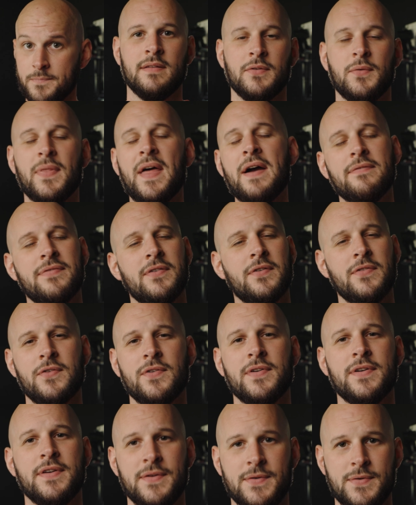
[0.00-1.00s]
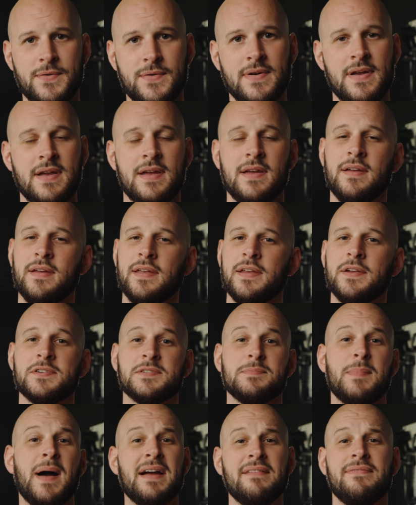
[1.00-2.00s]
So without further ado, here's
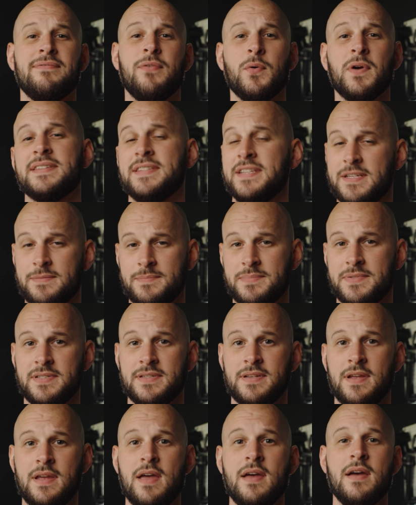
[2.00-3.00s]
my 4 tips